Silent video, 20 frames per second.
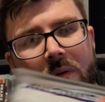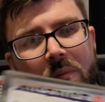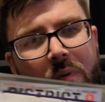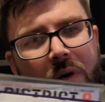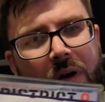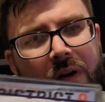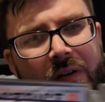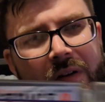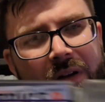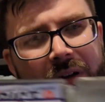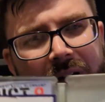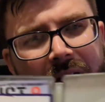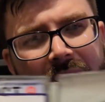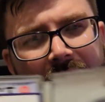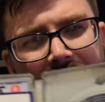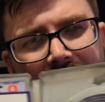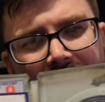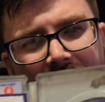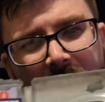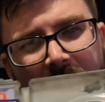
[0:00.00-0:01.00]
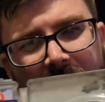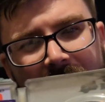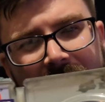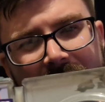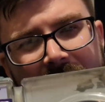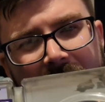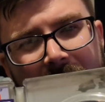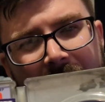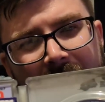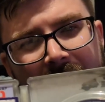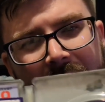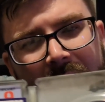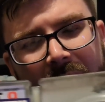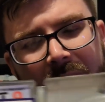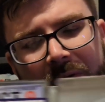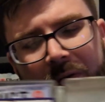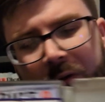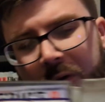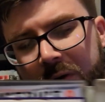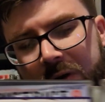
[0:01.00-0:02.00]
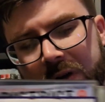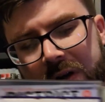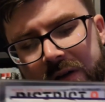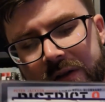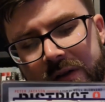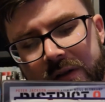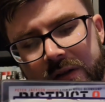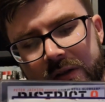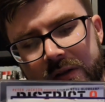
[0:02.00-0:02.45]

but I think he wanted £1 for it.